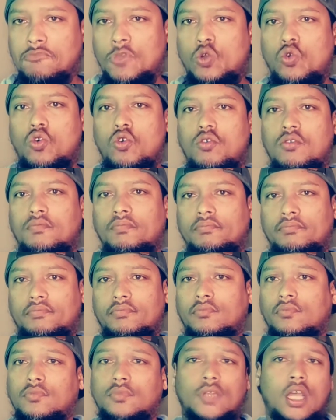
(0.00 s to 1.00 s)
cool,
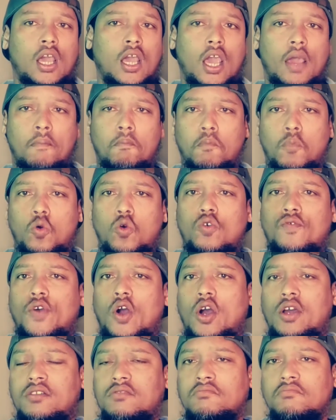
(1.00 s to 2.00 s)
move
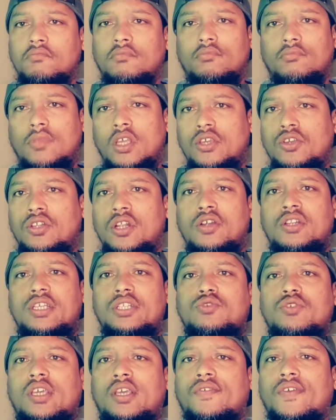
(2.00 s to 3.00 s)
on. You don't need
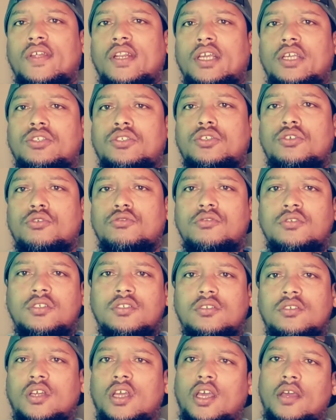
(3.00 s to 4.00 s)
to give an excuse.
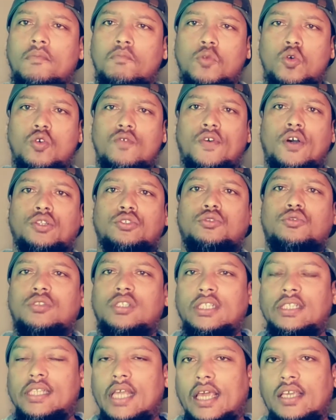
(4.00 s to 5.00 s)
Move on to the
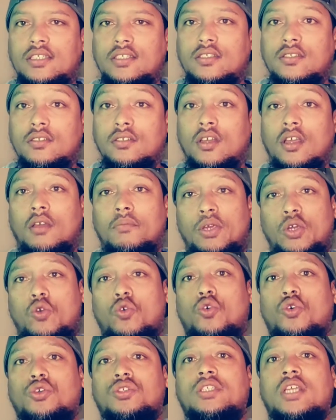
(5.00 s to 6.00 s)
next.
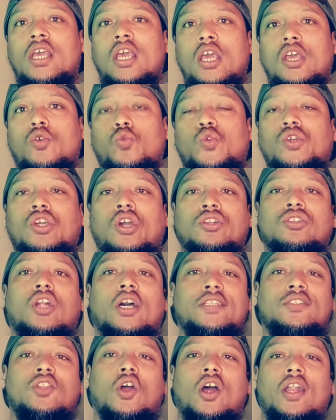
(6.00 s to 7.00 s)
Because we are
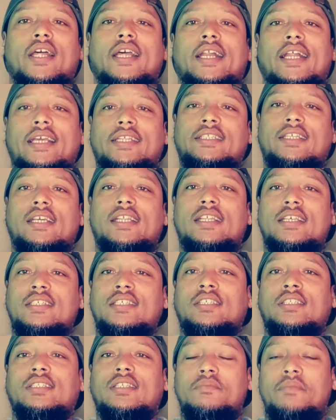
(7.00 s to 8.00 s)
not tolerating this
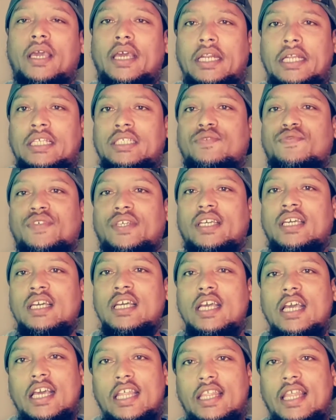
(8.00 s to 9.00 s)
in the manosphere.
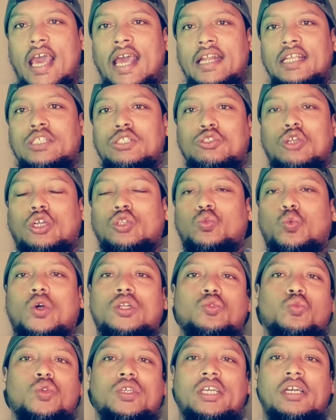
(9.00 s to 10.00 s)
That is not
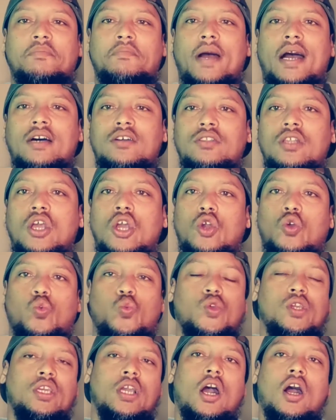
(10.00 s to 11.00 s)
what we are about.
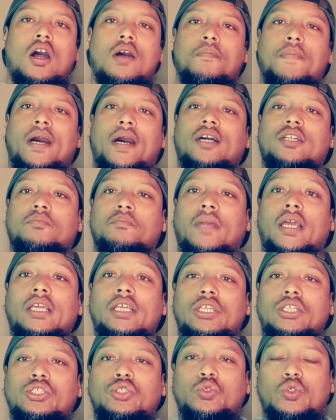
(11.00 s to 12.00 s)
We are about
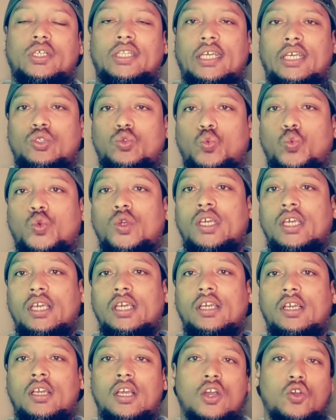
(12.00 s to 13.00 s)
making sure that
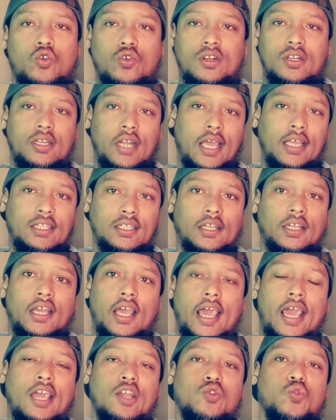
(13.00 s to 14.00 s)
we connect
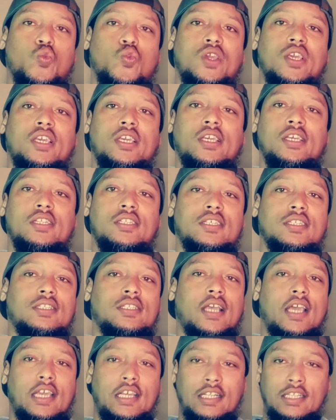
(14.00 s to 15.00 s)
and we
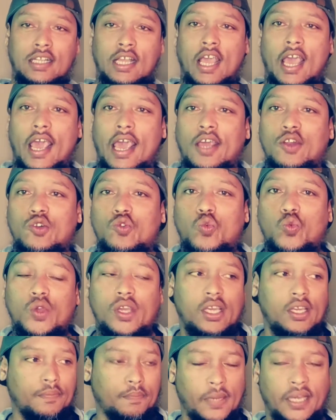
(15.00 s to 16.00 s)
entertain and
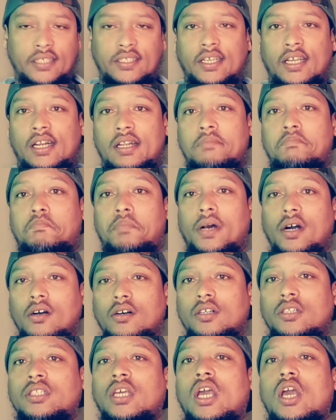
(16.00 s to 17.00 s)
we basically
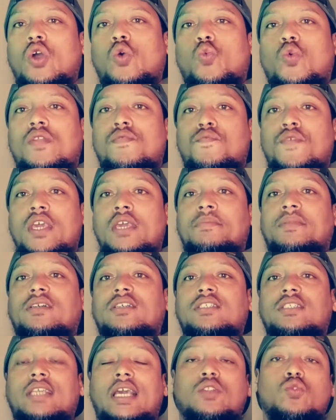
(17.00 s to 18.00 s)
build with
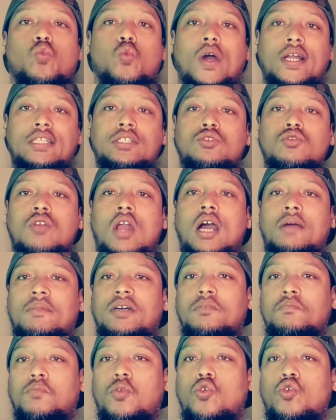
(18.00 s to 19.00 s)
females that wants to come
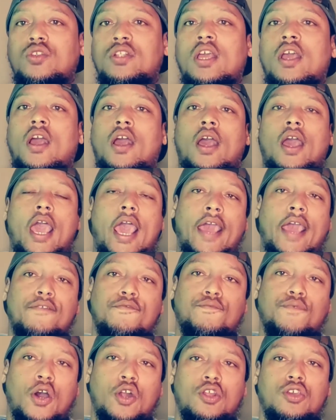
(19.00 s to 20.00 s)
on board and
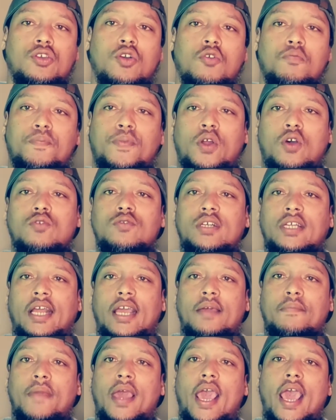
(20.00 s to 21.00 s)
follow your
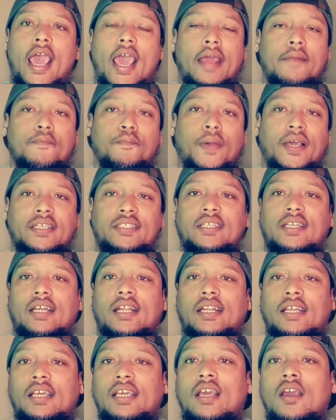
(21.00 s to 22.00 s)
program and
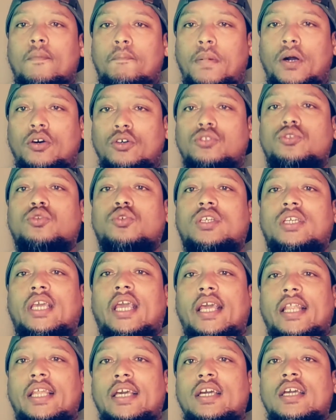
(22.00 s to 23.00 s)
basically build
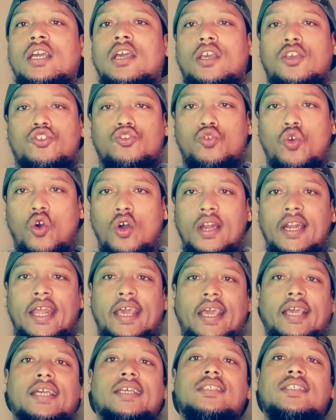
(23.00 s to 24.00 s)
together your
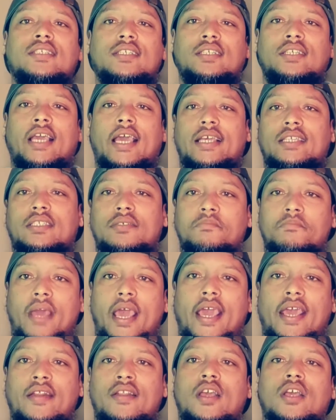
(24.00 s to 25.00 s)
legacy as a
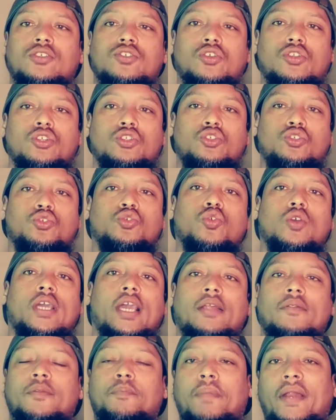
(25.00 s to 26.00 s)
man, so that you
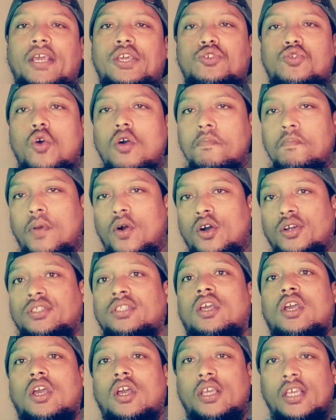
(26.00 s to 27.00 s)
can play your part
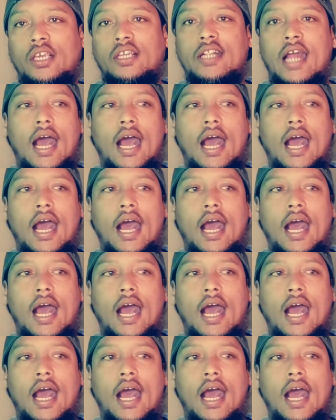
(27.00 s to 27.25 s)
in